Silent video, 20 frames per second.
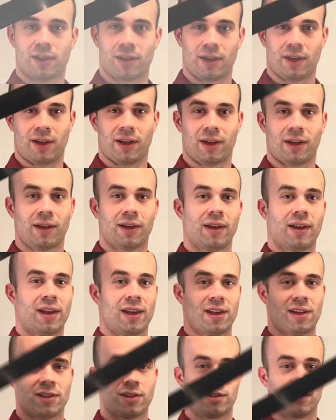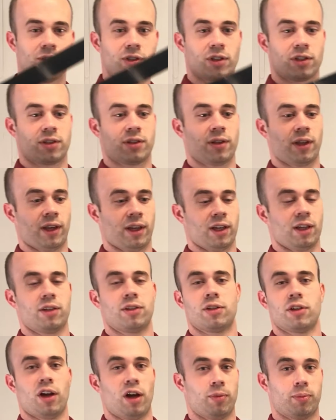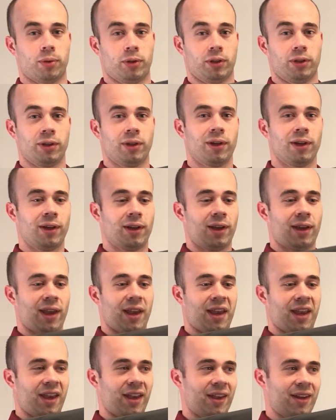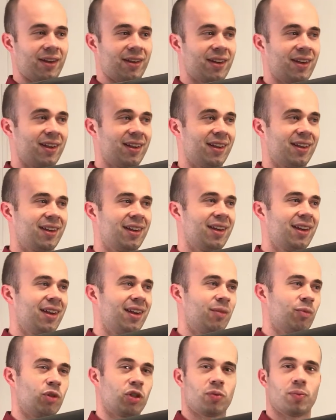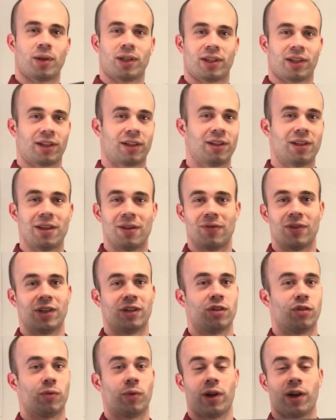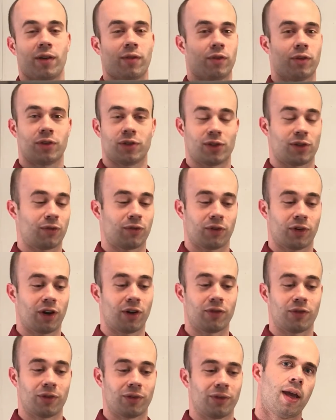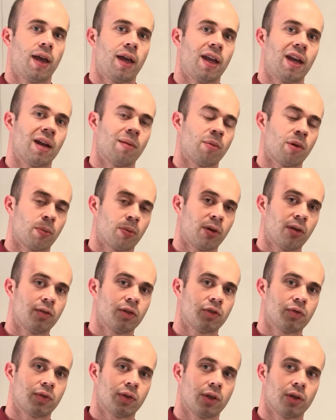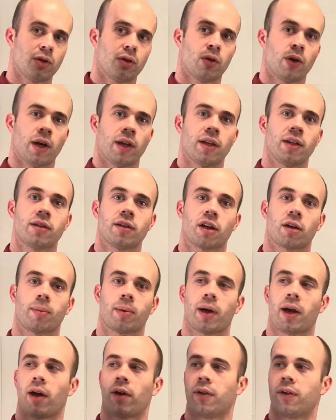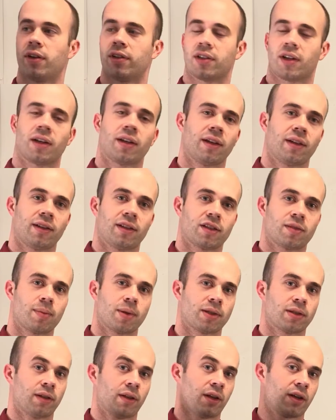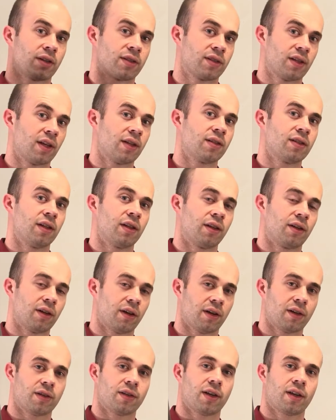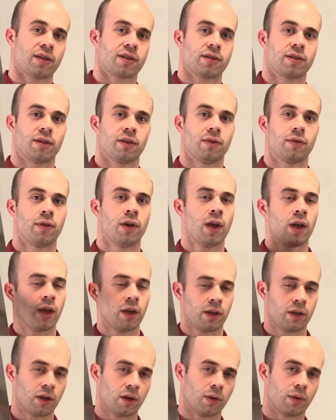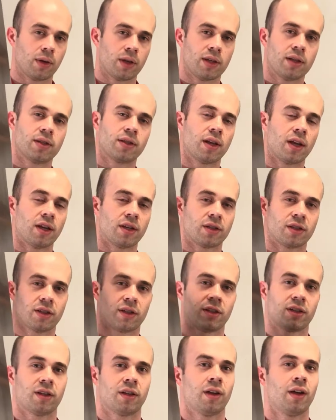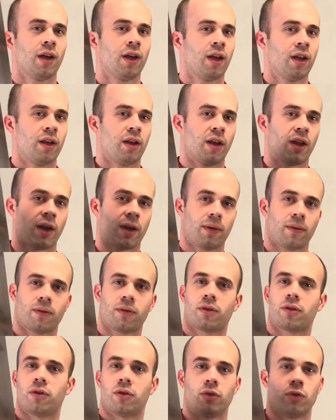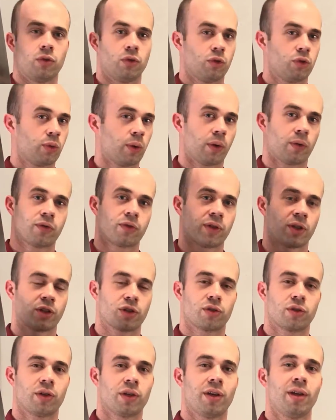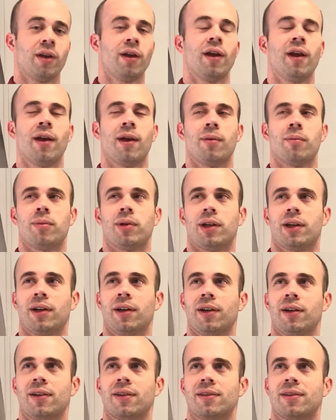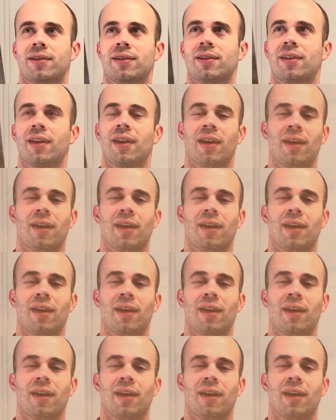thing is just like a chopper and just meant to cleave into whatever is in front of you. And in my previous video, I did talk about how a design like this makes a lot of sense in the context of, East Asia, 9th to 12th century, because